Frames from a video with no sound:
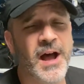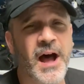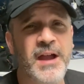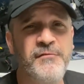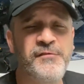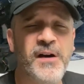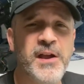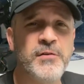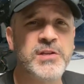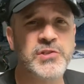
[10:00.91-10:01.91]
I'm
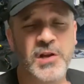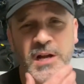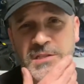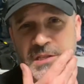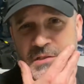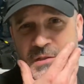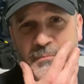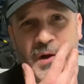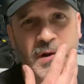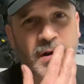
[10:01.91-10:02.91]
firing shots. There's the
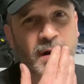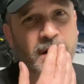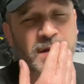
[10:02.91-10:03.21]
bunker you